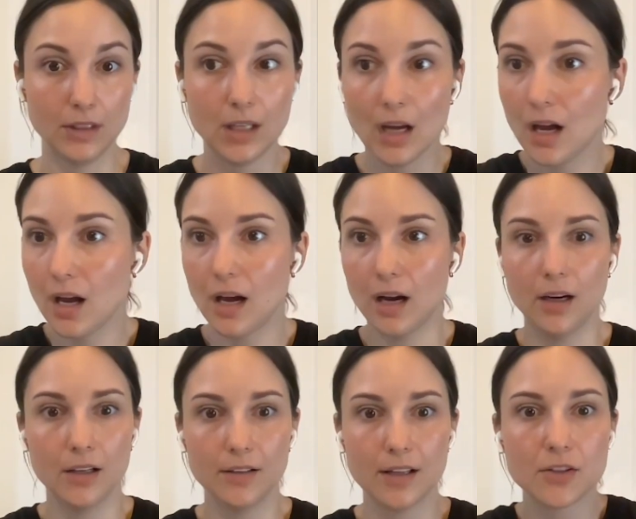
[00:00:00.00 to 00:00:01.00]
Yeah,
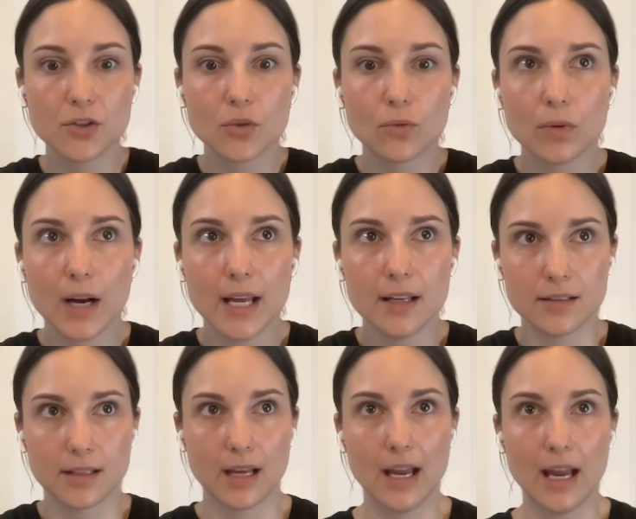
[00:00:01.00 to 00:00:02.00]
that's
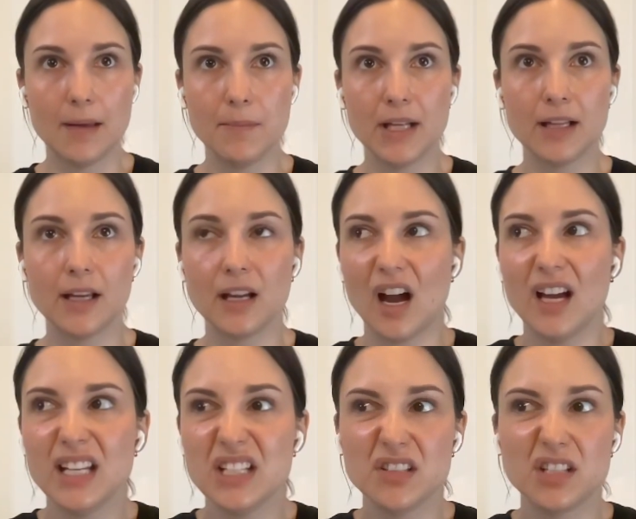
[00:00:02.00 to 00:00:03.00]
great. And being like, I
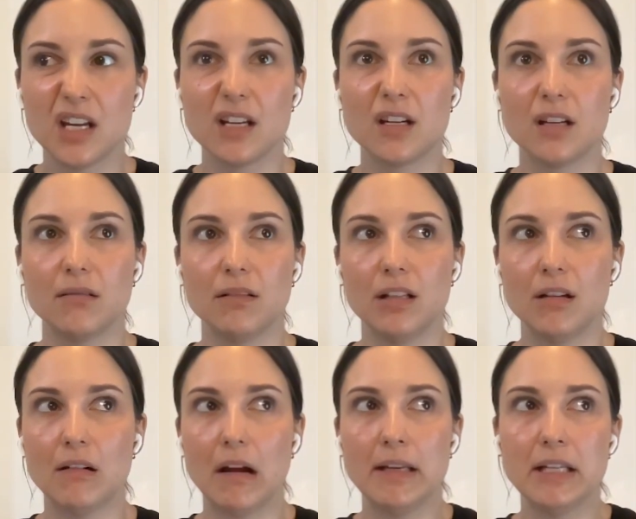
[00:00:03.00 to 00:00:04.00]
need
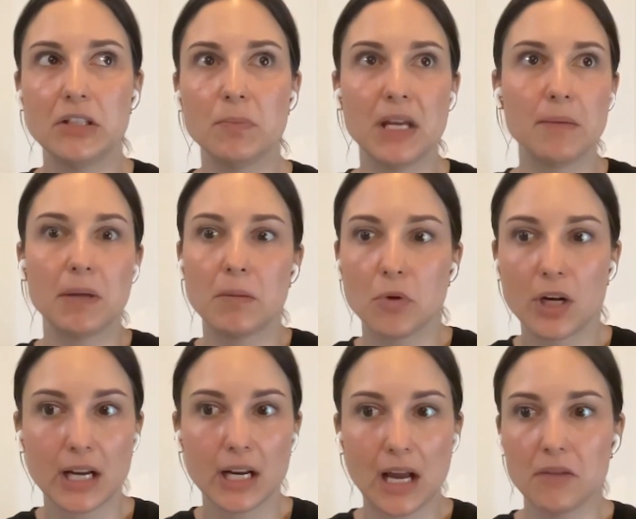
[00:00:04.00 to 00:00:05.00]
to be a bit more
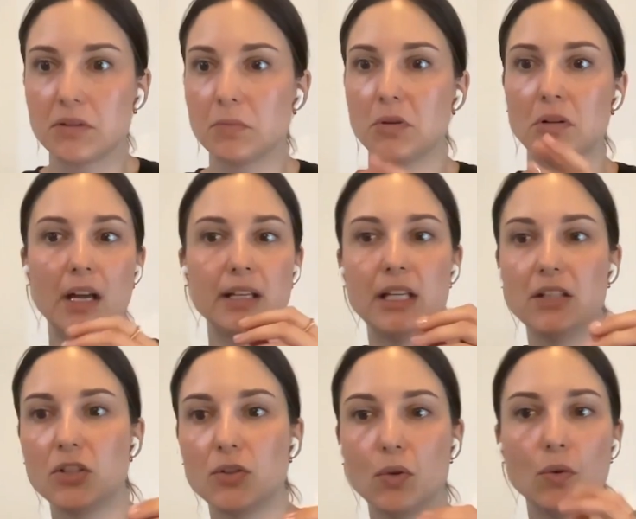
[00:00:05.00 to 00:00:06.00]
accountable. I need
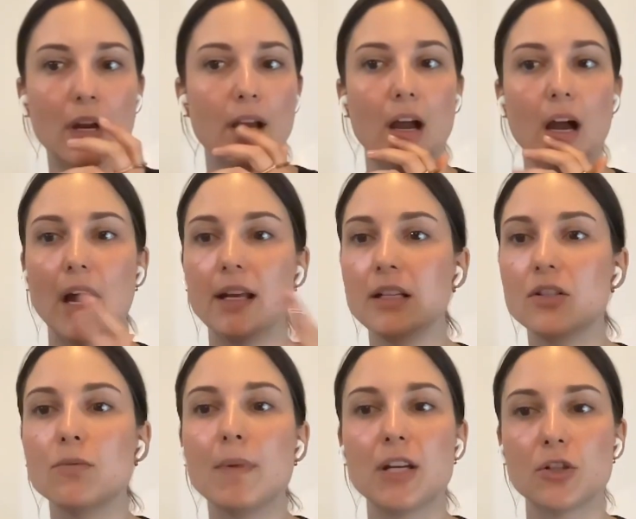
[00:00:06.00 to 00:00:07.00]
to
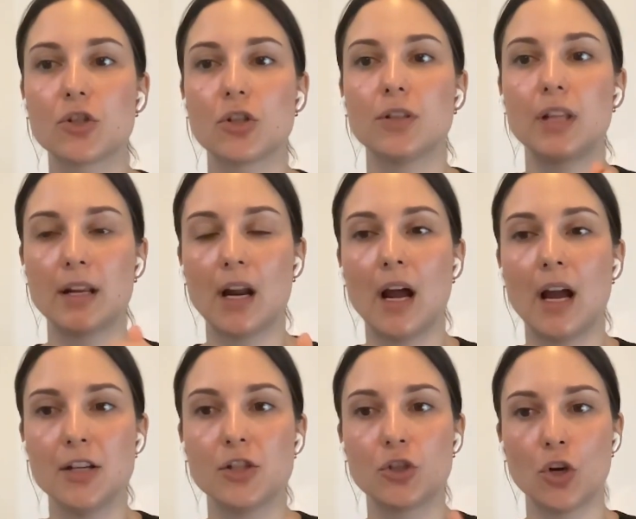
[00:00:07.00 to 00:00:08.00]
make sure that
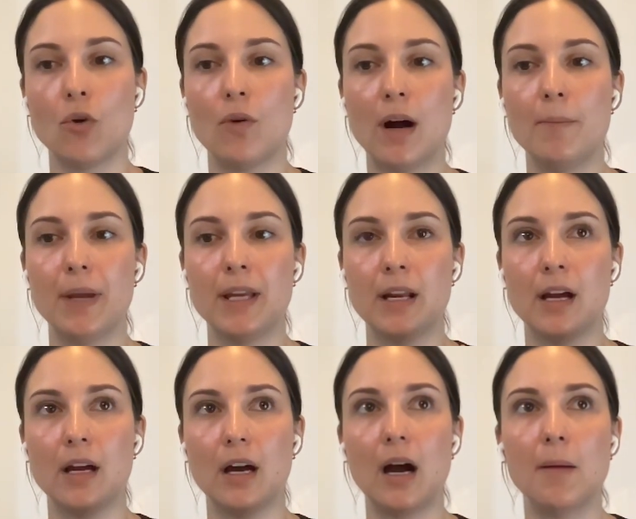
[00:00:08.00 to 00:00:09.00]
I show up in
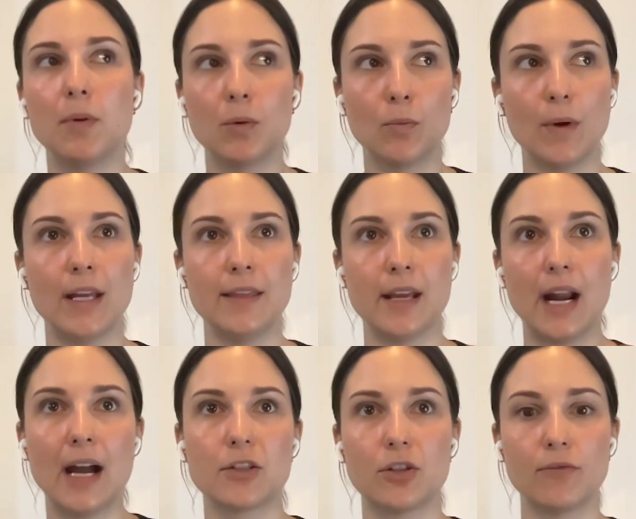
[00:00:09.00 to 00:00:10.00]
a humble way that
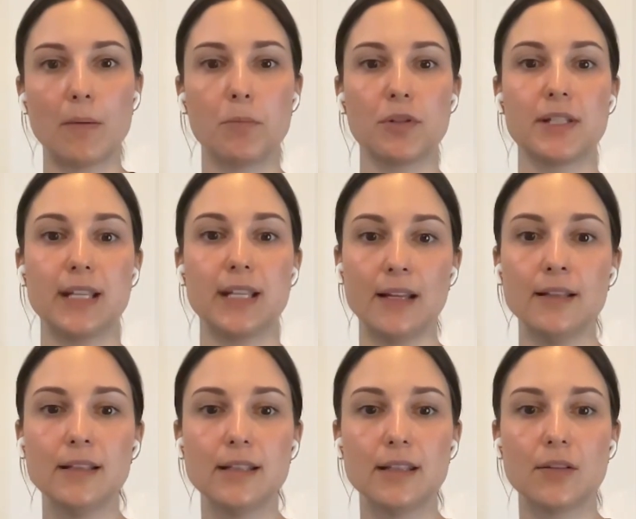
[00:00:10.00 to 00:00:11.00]
actually
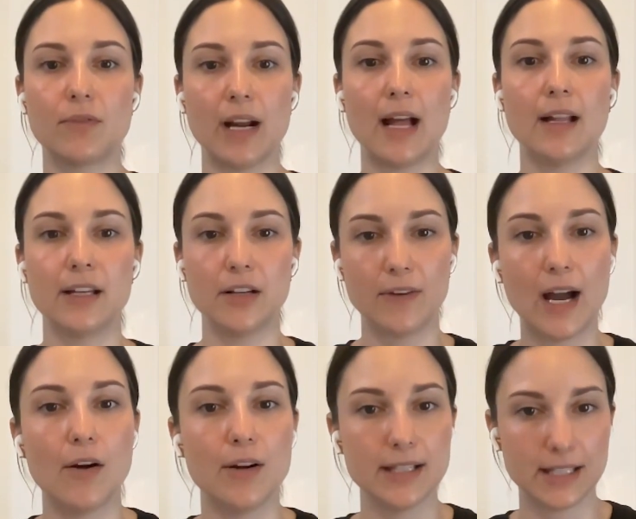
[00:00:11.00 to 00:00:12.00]
represents the reality of
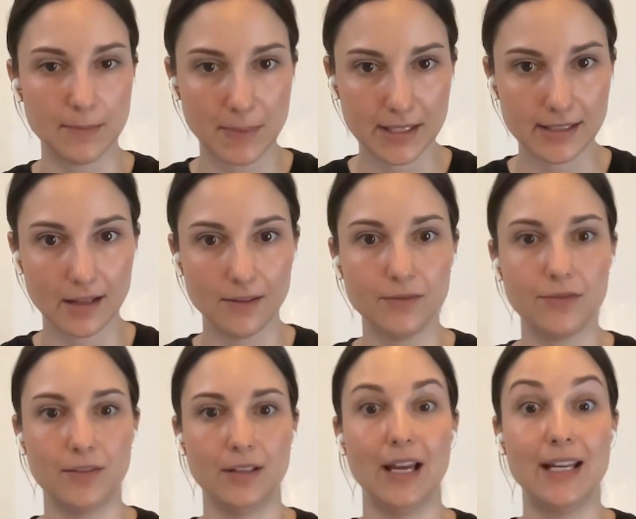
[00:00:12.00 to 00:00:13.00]
how I see myself
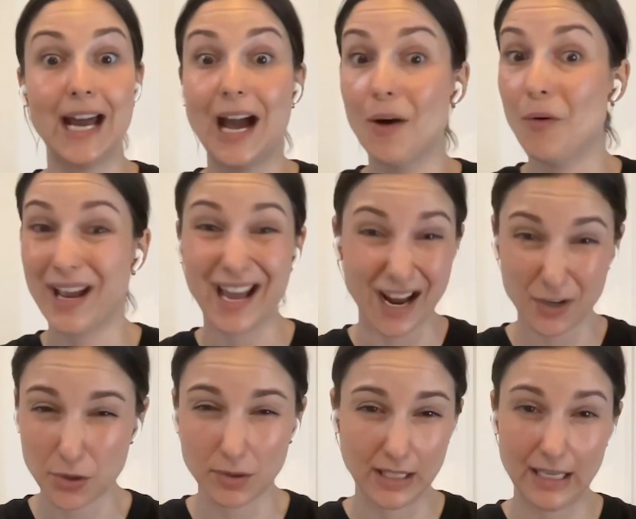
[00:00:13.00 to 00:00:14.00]
and how I
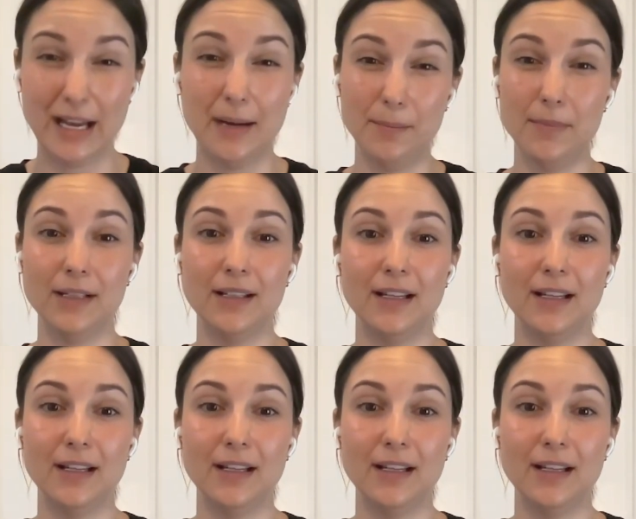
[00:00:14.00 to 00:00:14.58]
actually am.